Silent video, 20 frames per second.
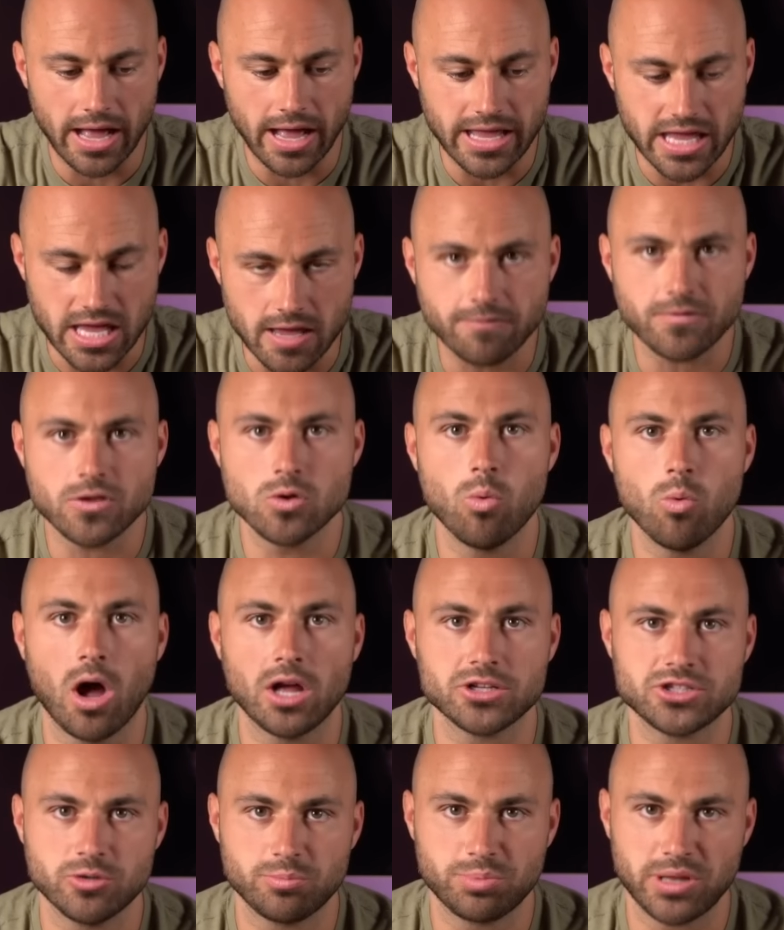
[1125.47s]
if you
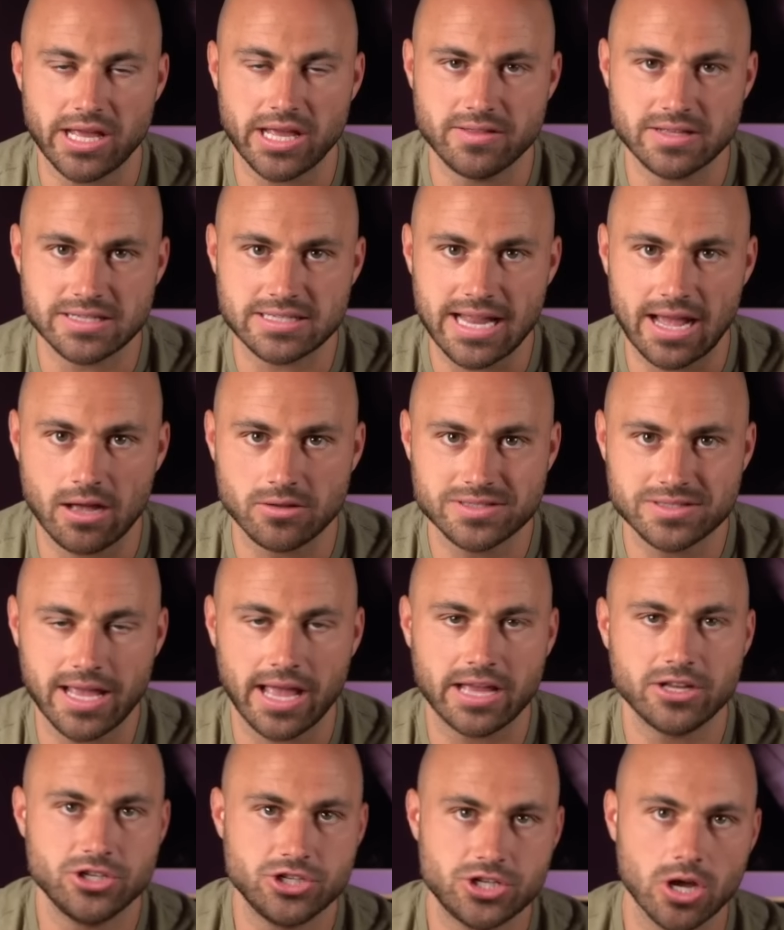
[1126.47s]
want to play this
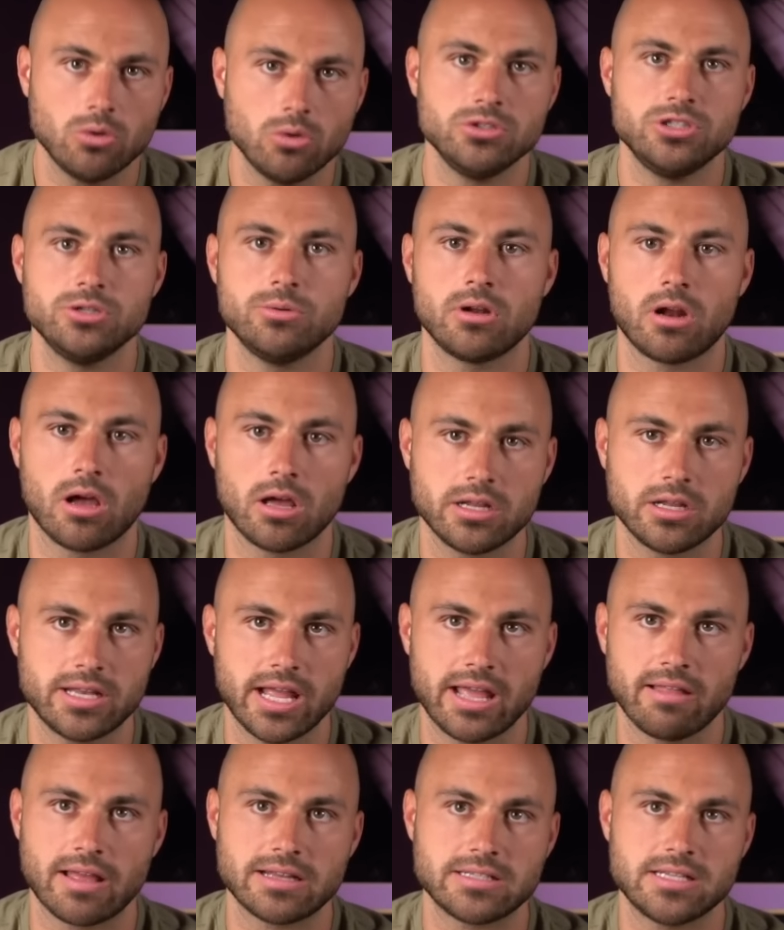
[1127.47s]
downside, don't do it on a
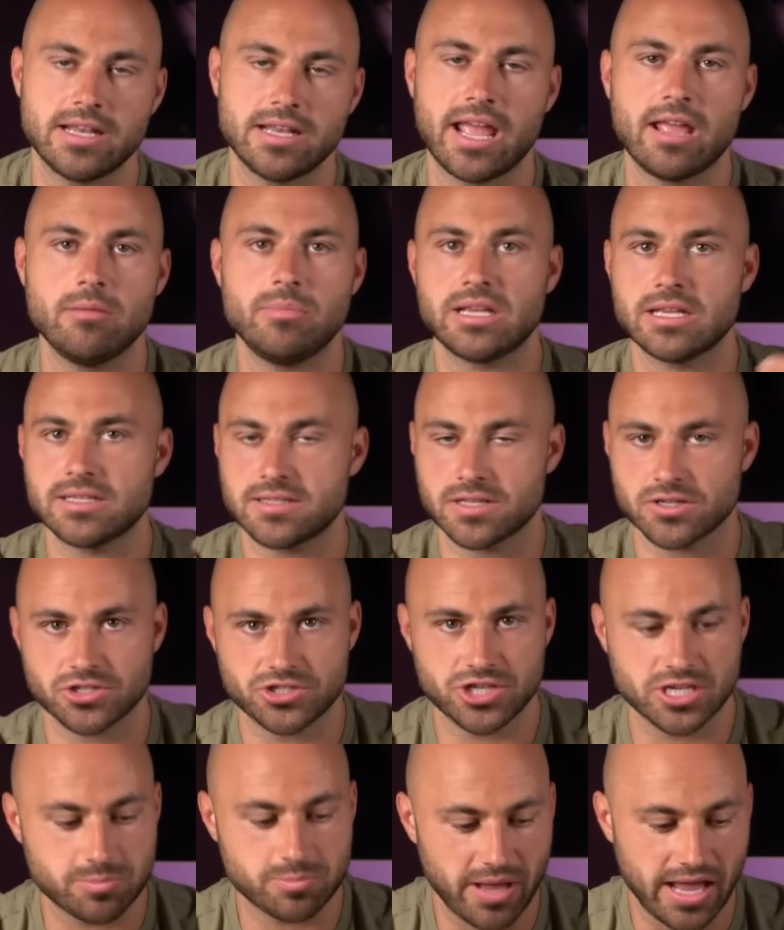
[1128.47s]
day like today, because there's
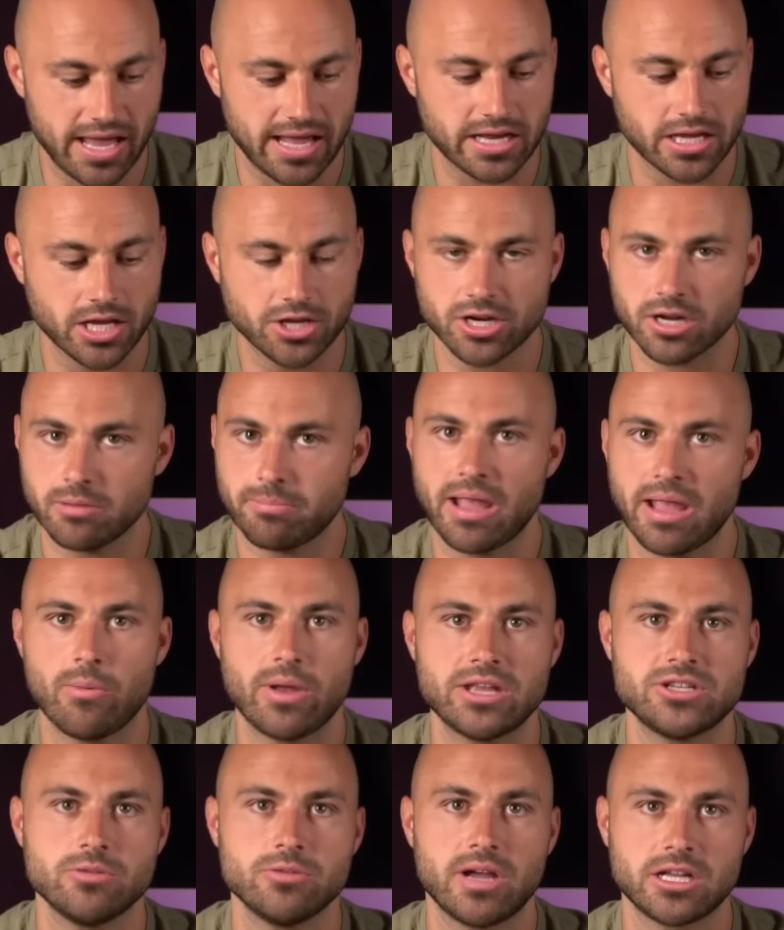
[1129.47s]
just panic. You're going to pay
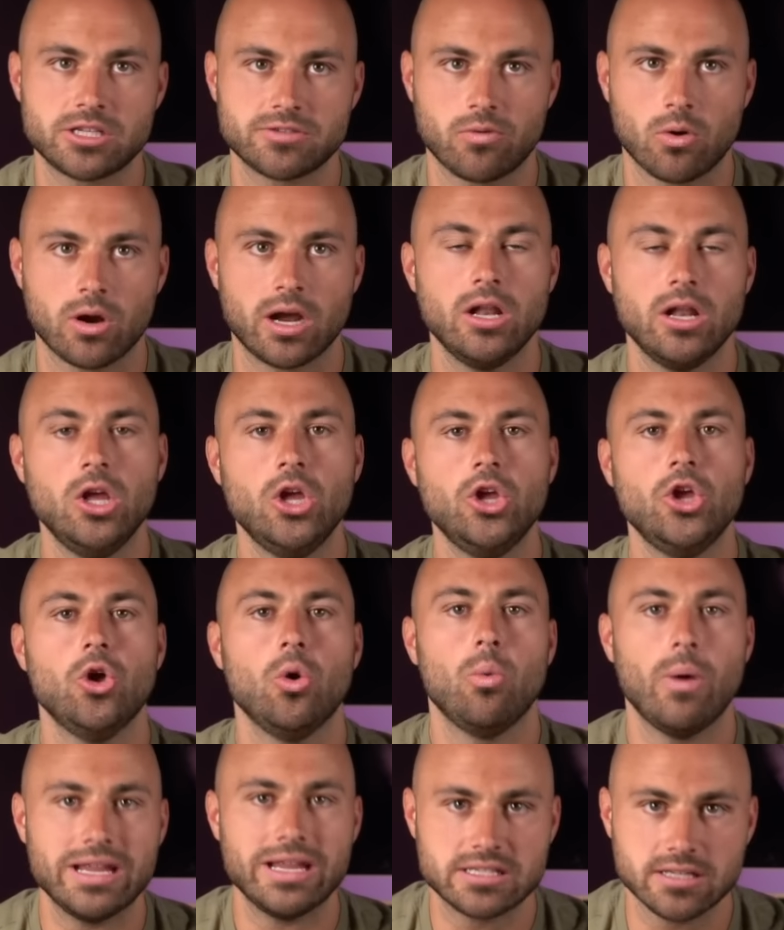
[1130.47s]
way too much for it.
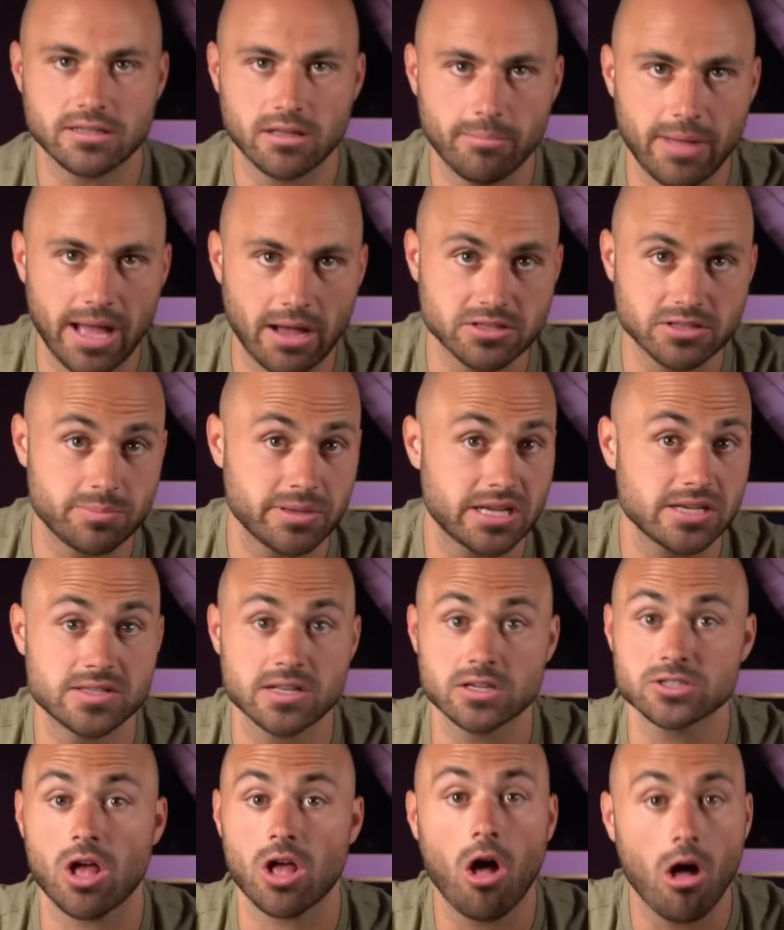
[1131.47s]
Wait till a bounce, because
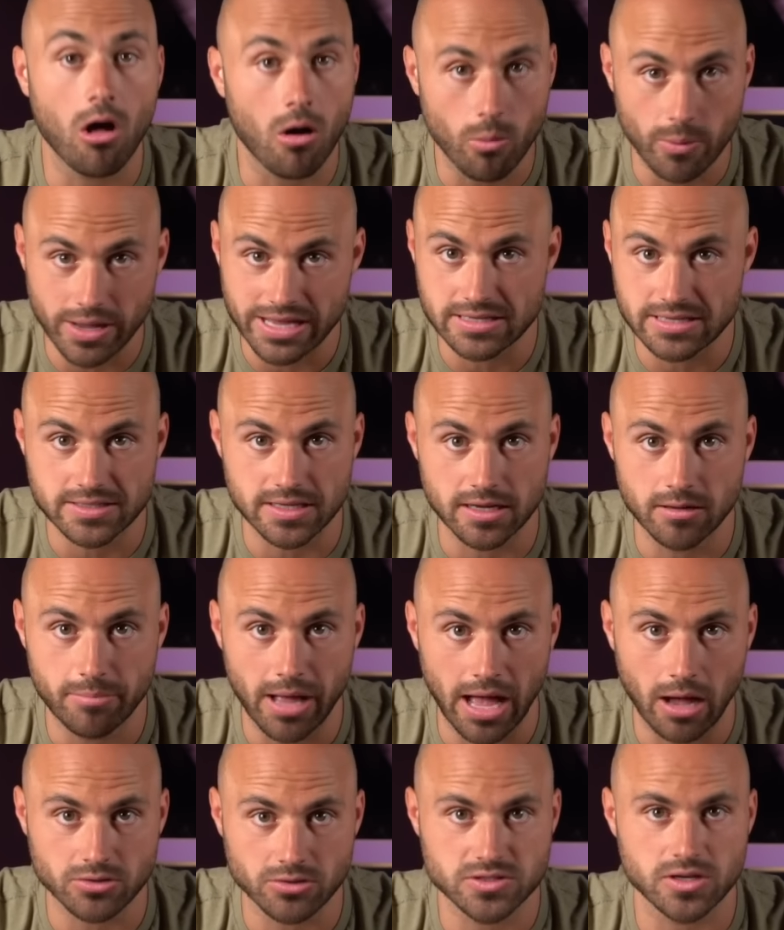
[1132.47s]
there's always a
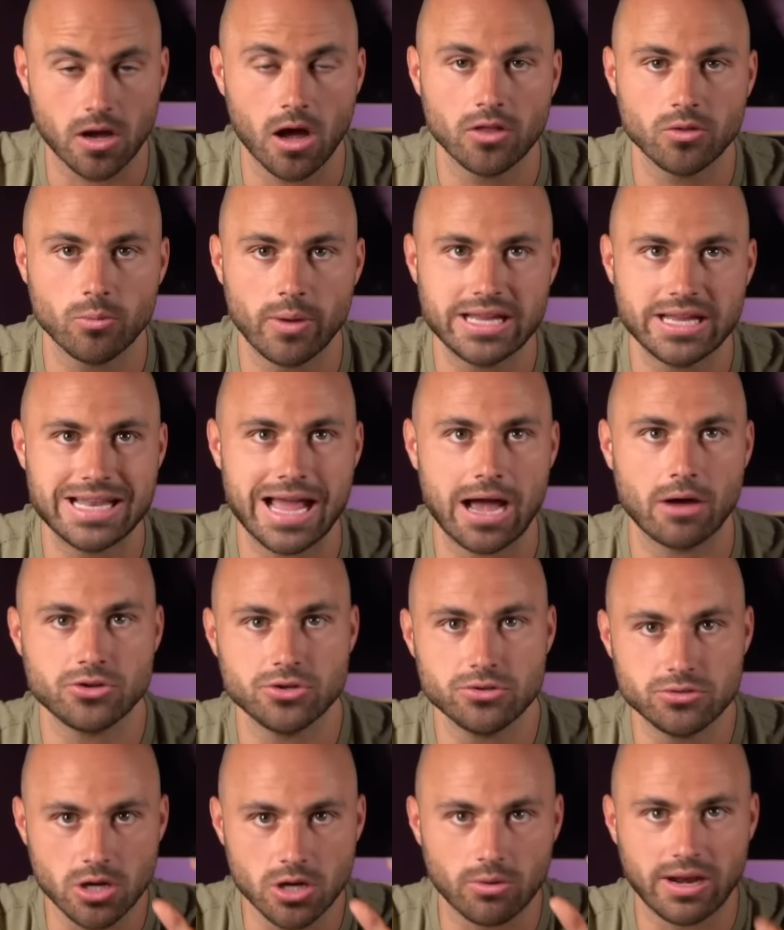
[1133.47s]
bounce on the way down.
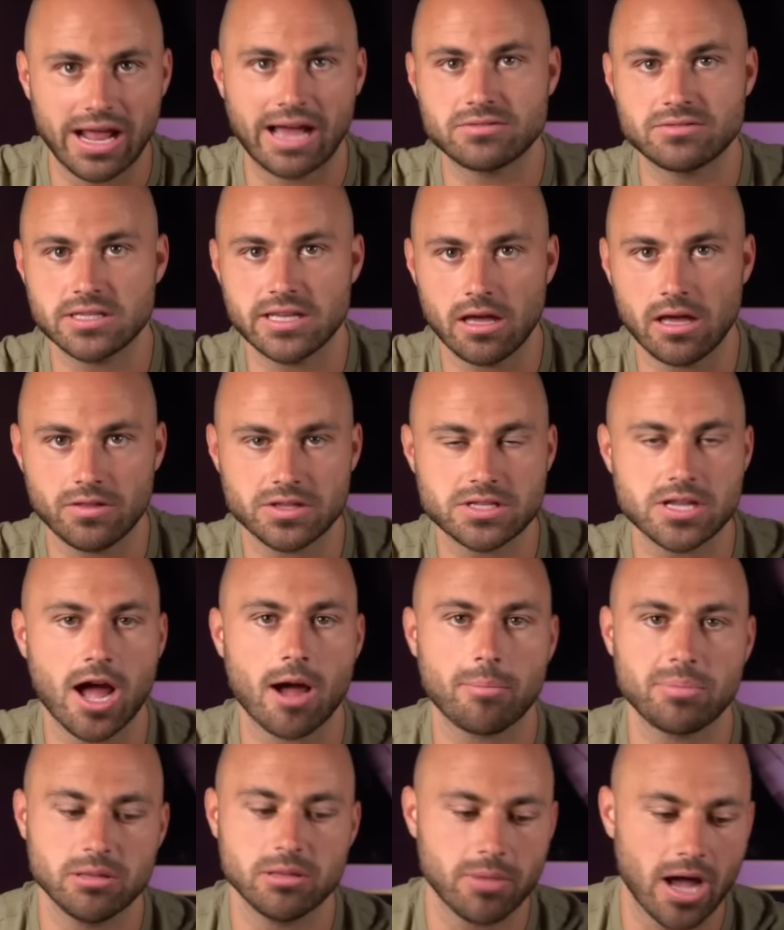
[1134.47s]
You don't have to nail the
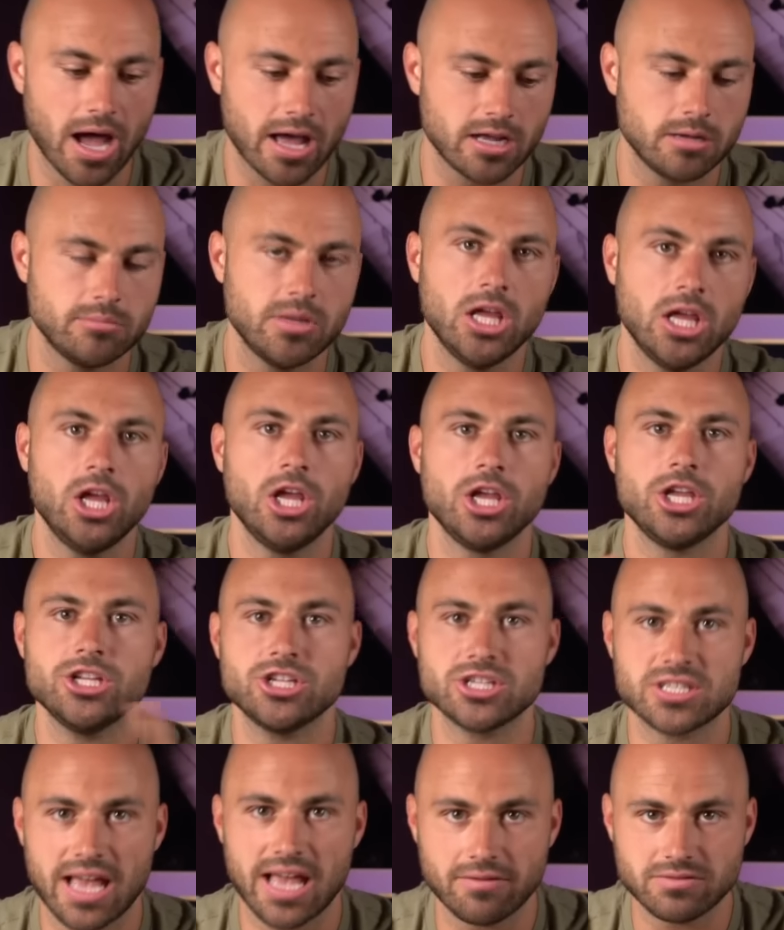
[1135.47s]
top and the bottom. You
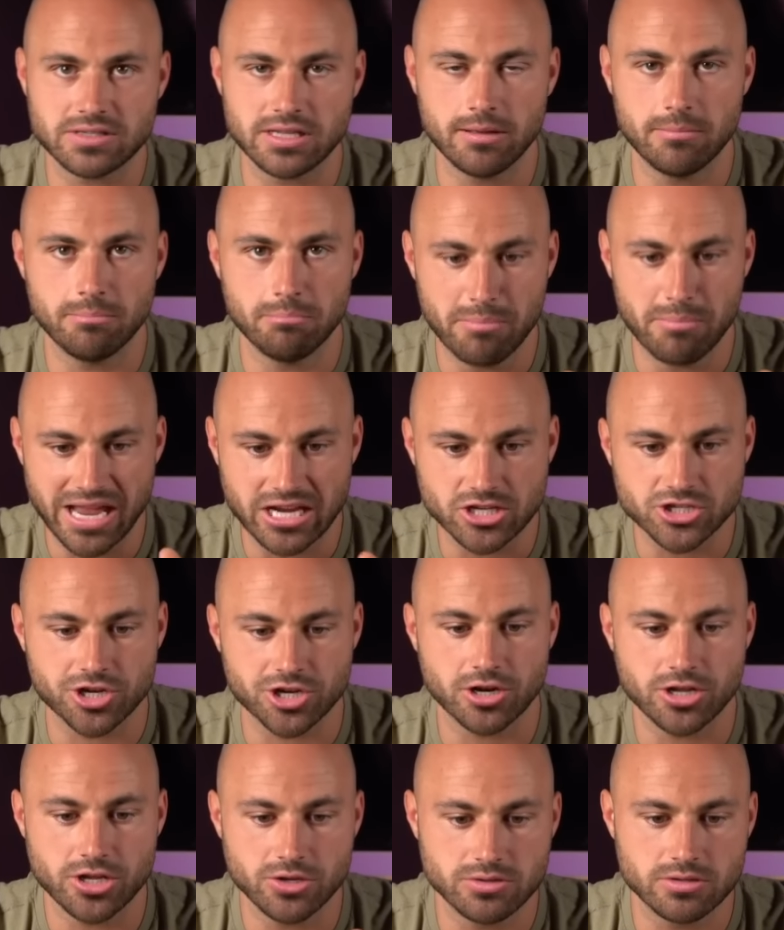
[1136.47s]
just have to make
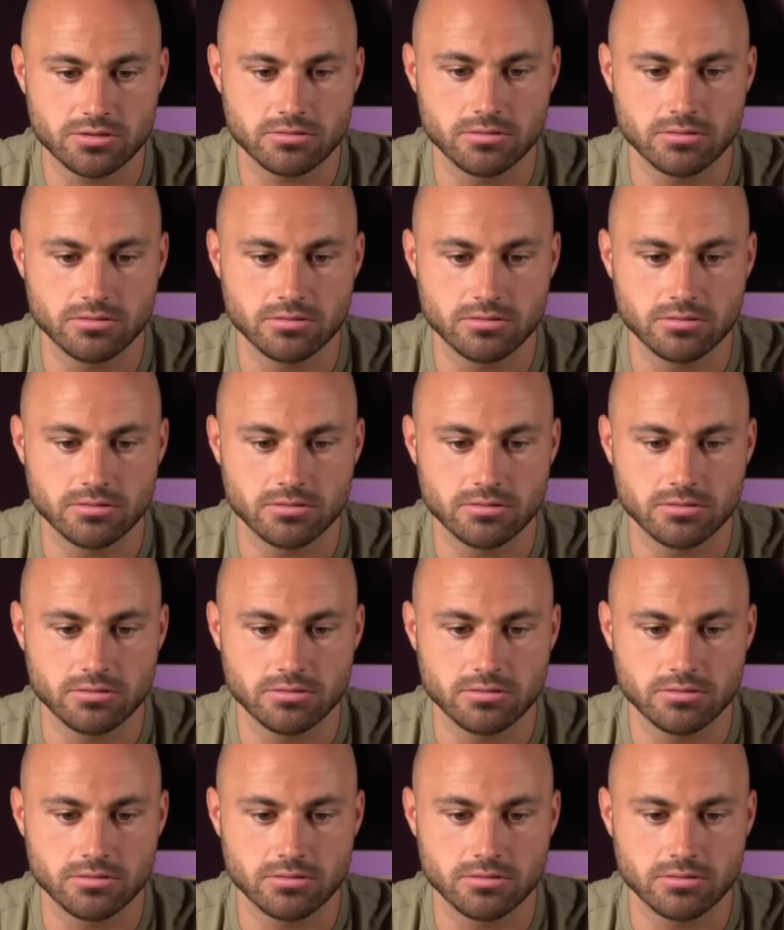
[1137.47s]
sure you